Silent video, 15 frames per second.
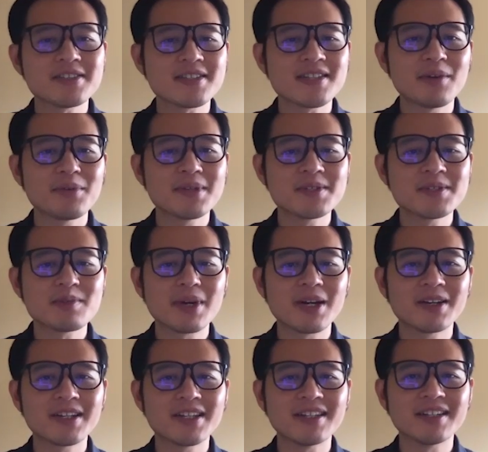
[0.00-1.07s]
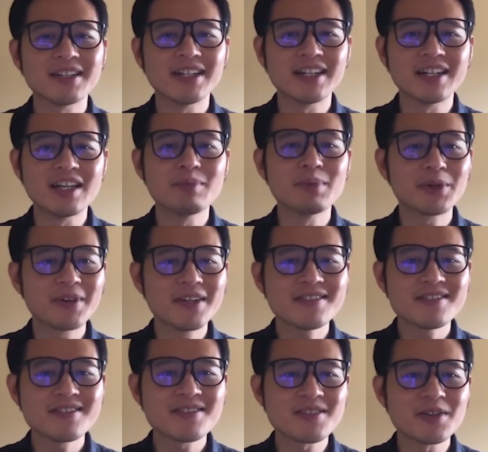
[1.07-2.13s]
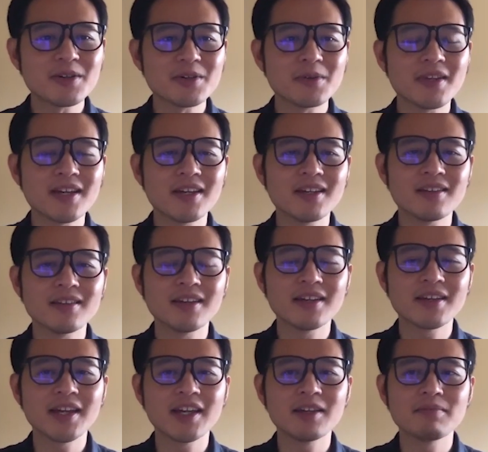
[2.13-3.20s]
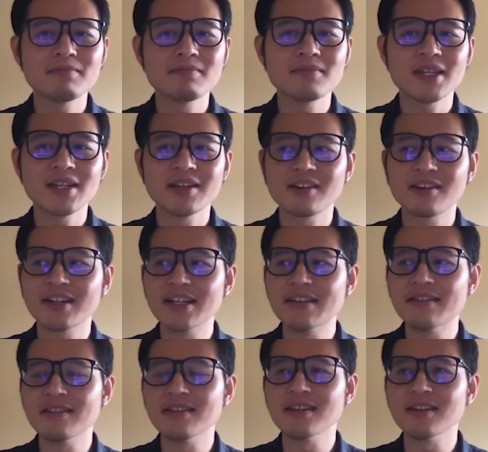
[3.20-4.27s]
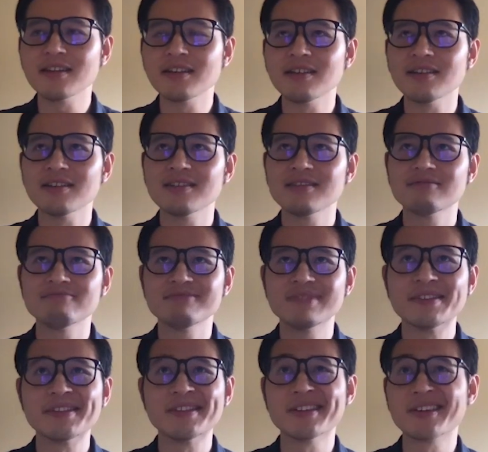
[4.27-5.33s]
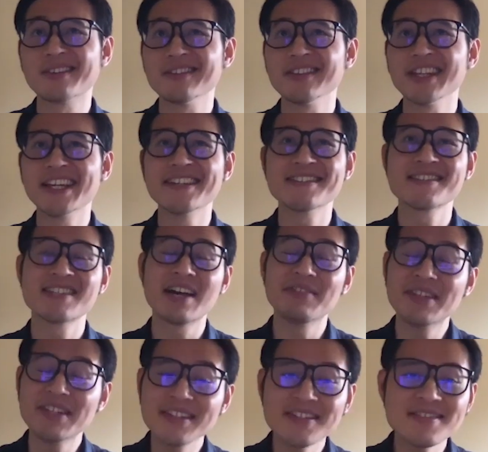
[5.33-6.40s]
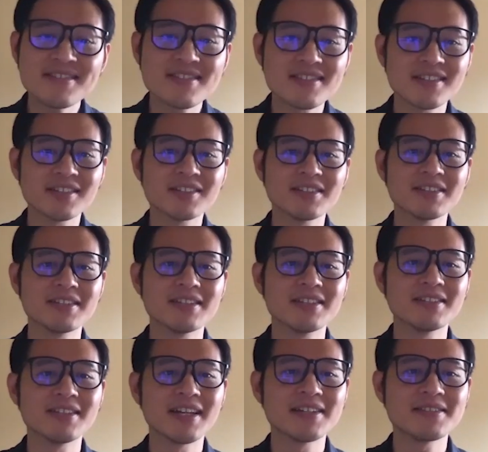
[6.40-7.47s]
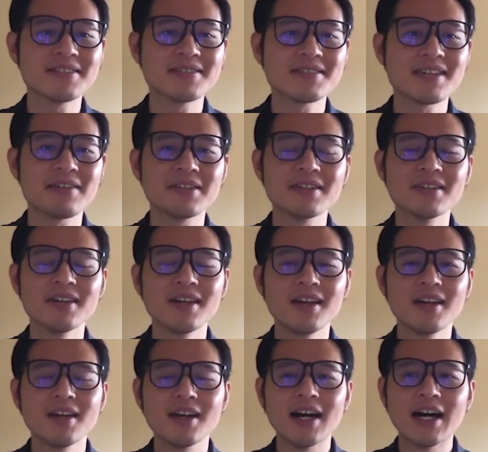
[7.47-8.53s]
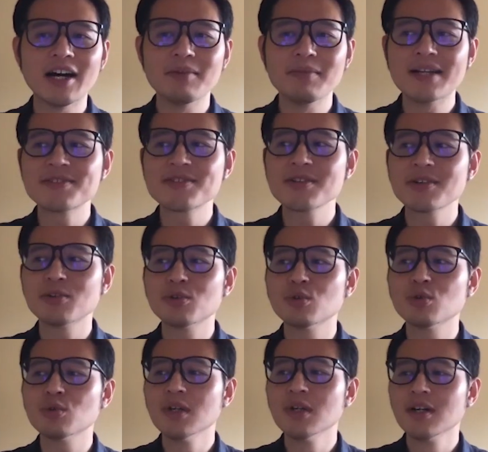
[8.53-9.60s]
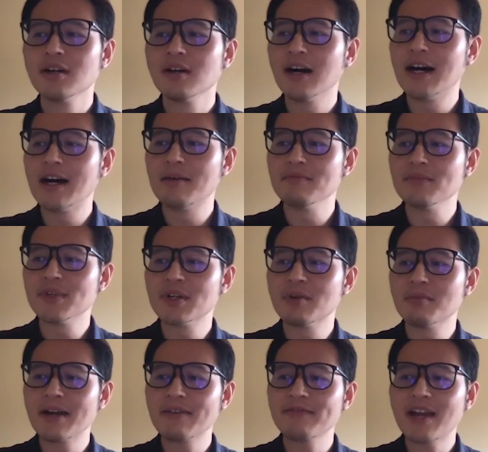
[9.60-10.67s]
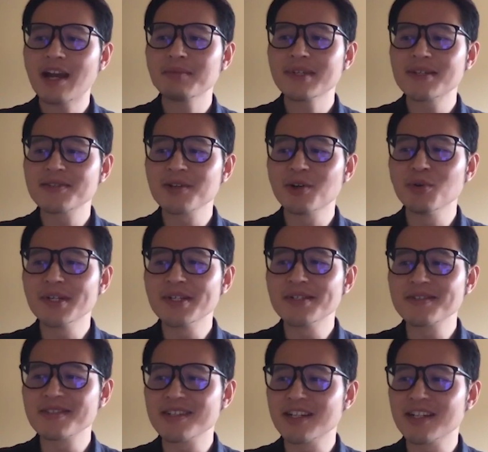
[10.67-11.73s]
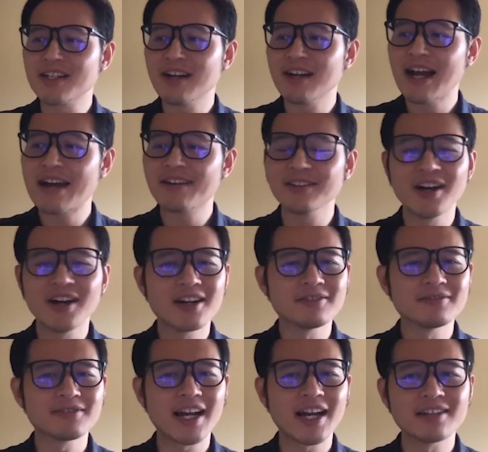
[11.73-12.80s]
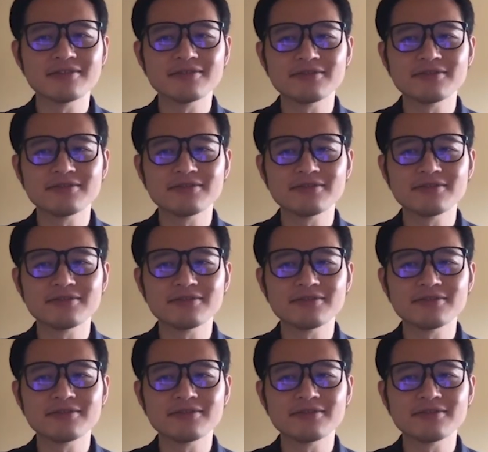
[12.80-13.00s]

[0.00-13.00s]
Taiwanese American immigrants. So they came here in the late 70s, in 1970. And so, my family has always had a lot of kind of,